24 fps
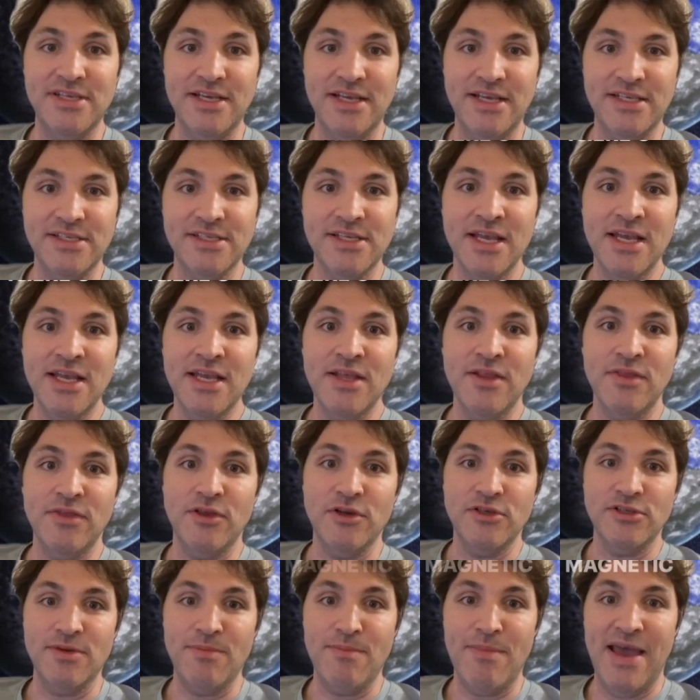is
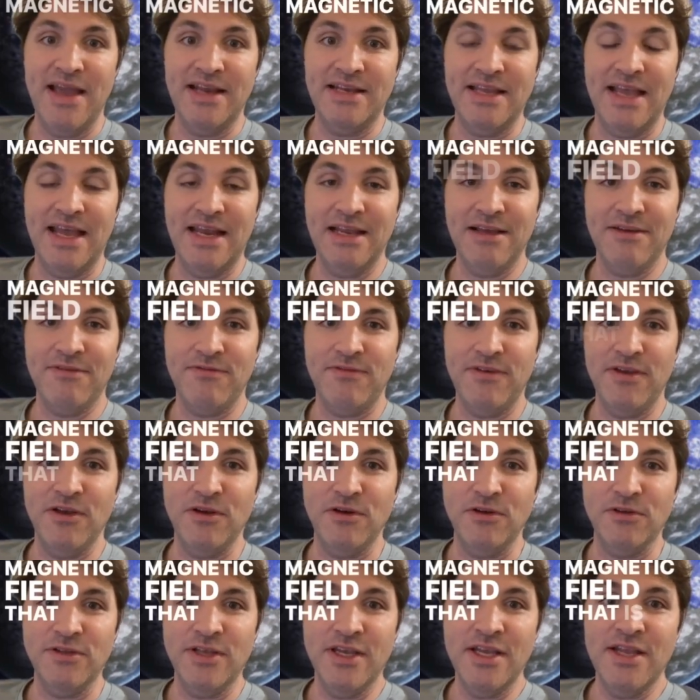there's a magnetic
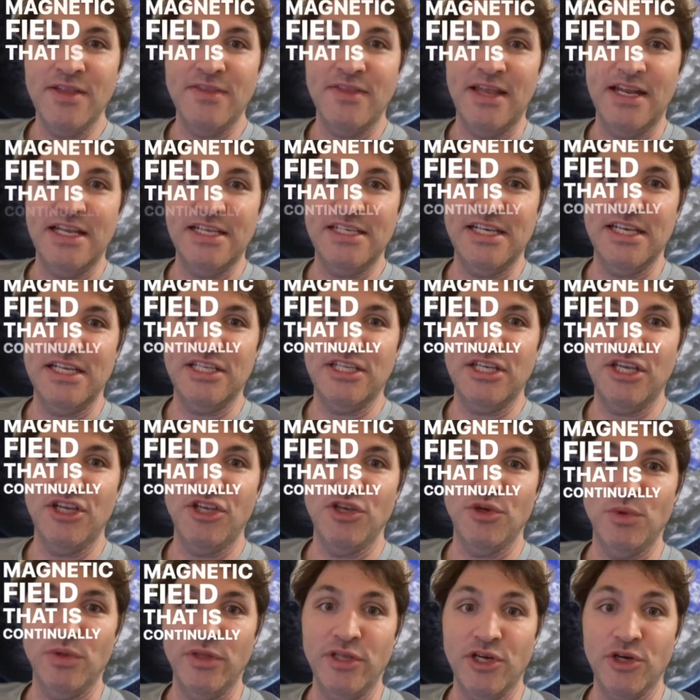field that is
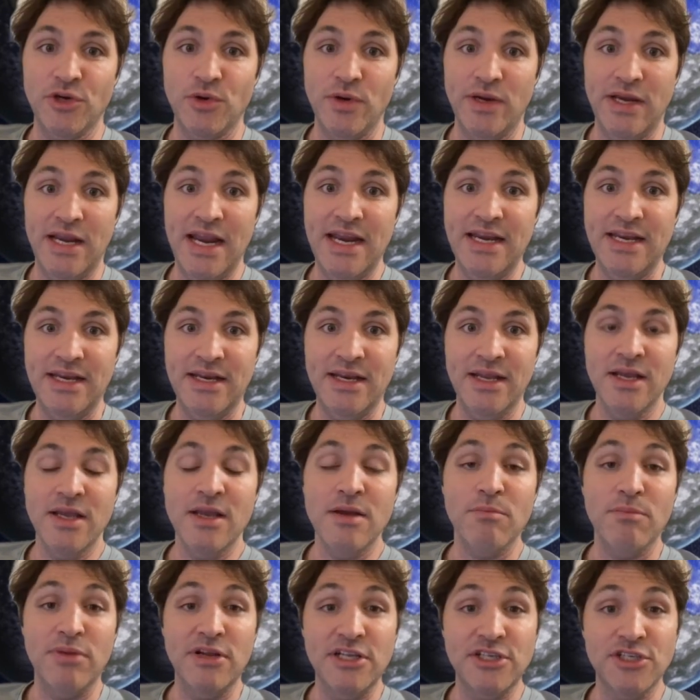continually created,
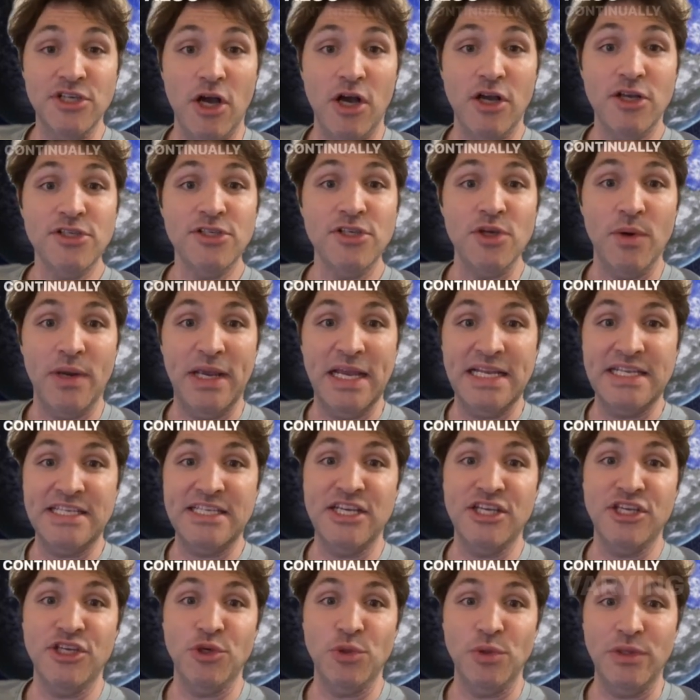but it's also
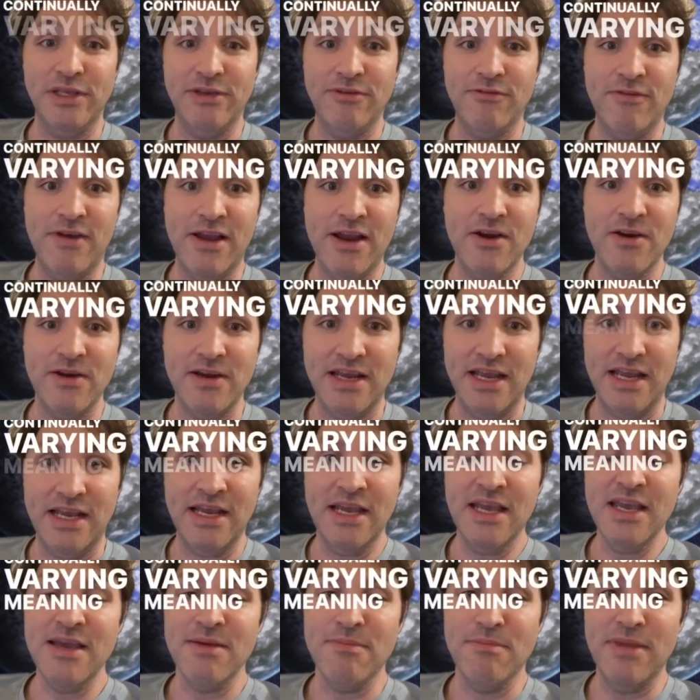continually varying,
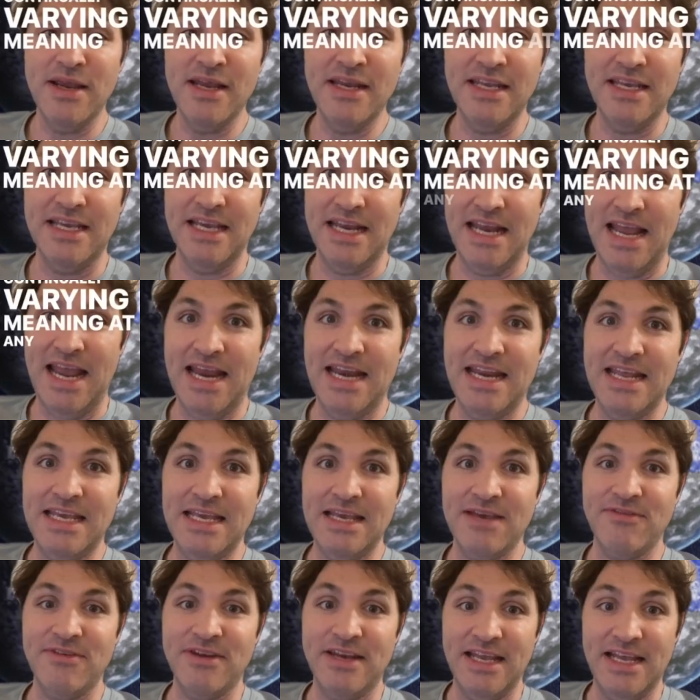meaning at any
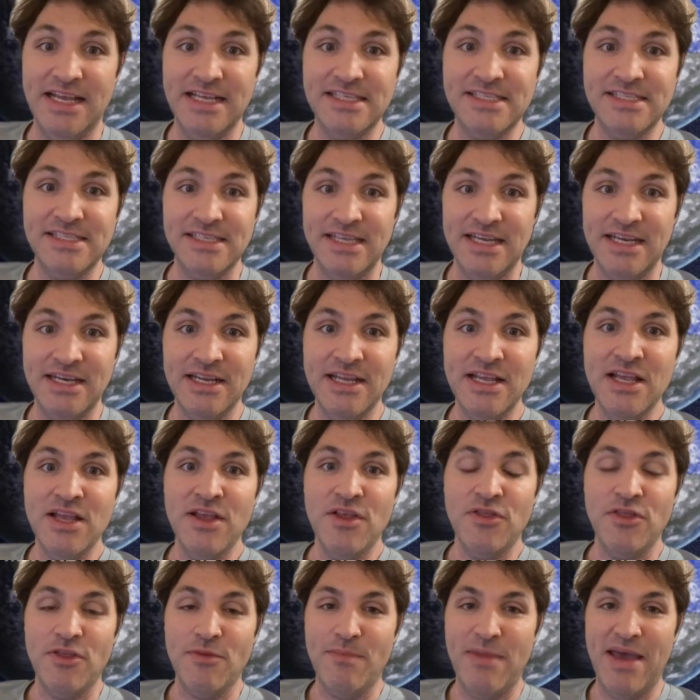given instant,
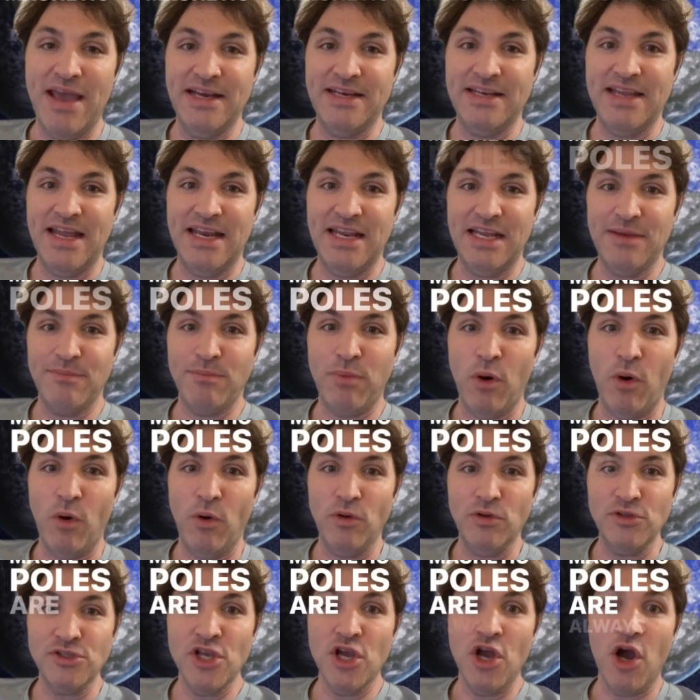the magnetic
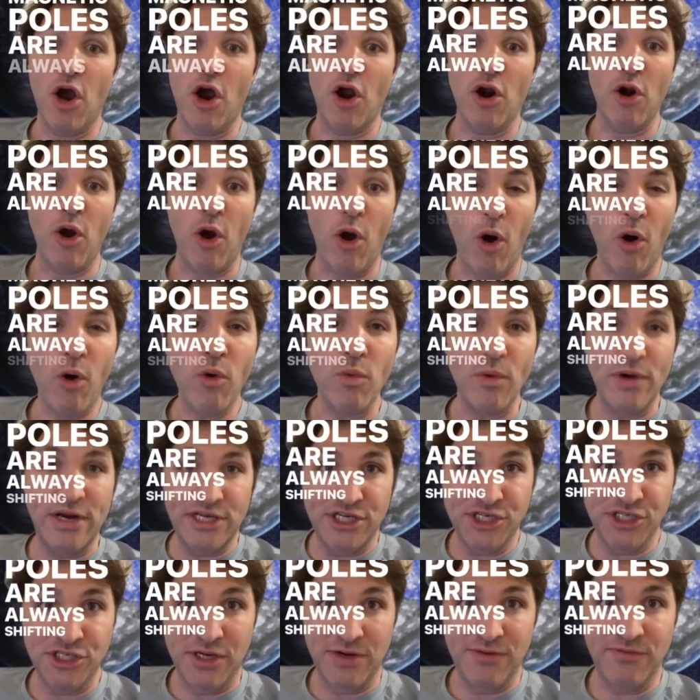poles are always
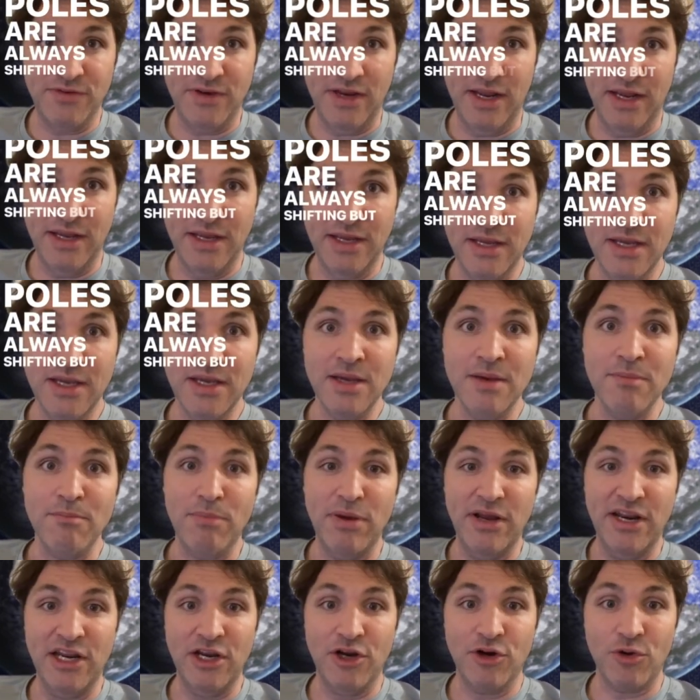shifting.
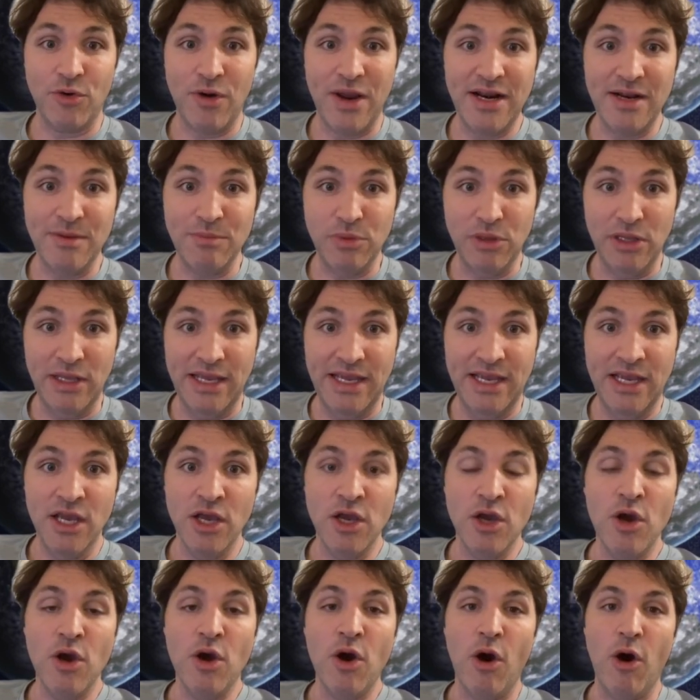But incredibly,
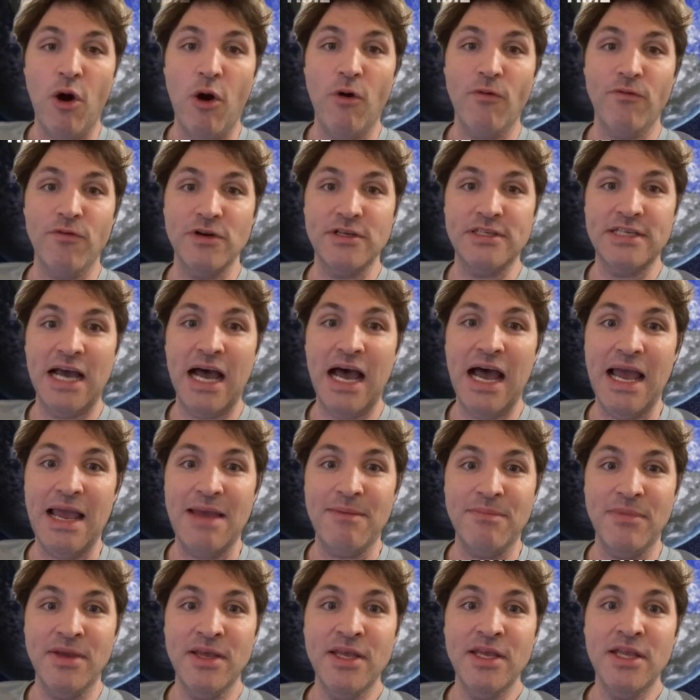over
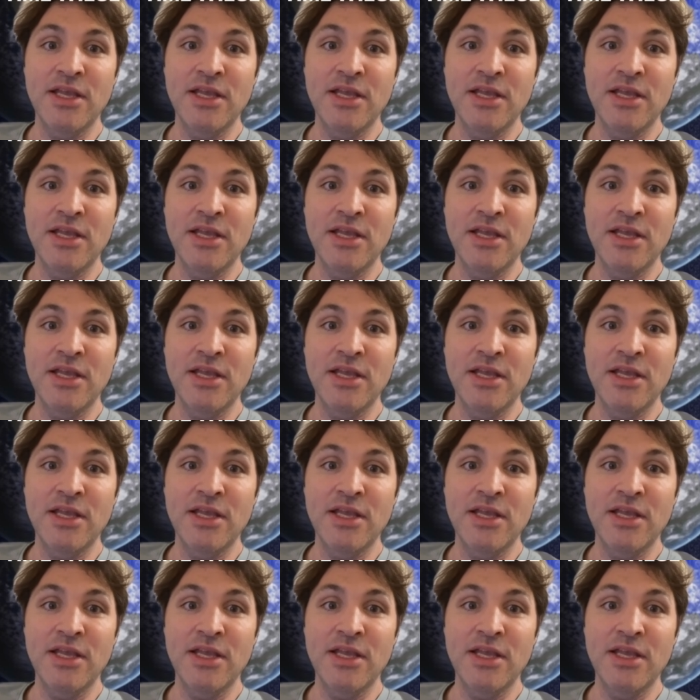time,